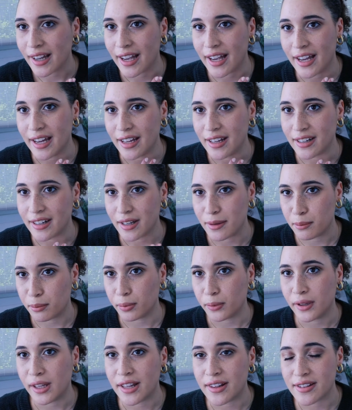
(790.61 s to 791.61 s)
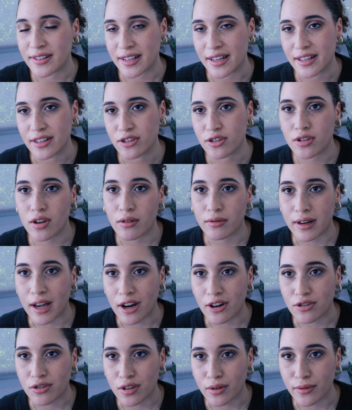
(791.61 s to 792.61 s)
and it blends in so
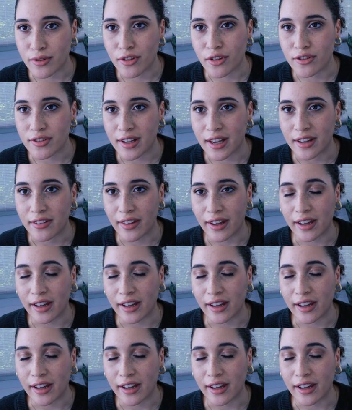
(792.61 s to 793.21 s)
naturally with your skin.